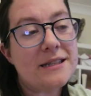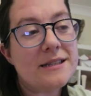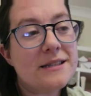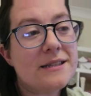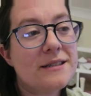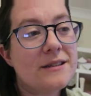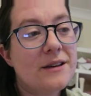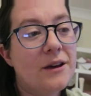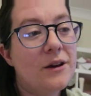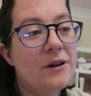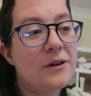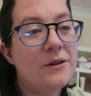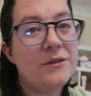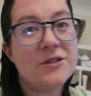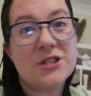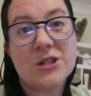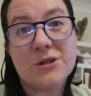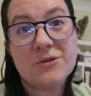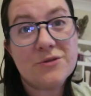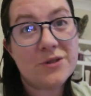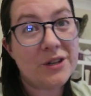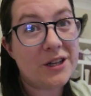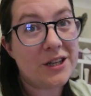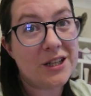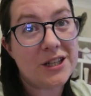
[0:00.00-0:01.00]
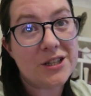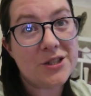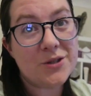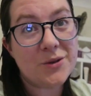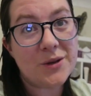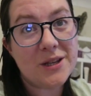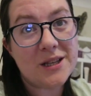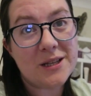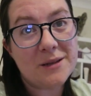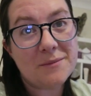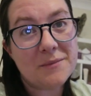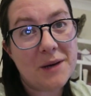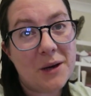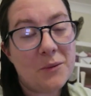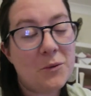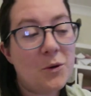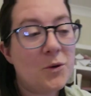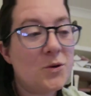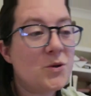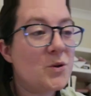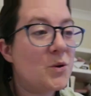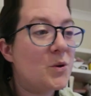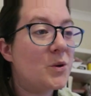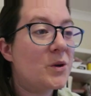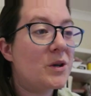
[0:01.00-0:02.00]
so children can enjoy them, and we'll
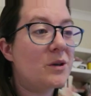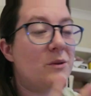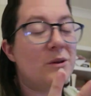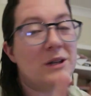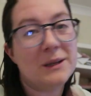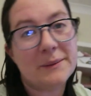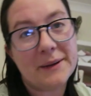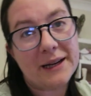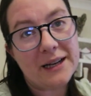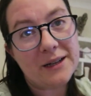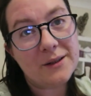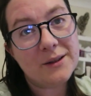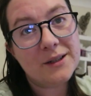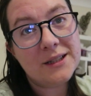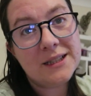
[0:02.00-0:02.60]
talk all about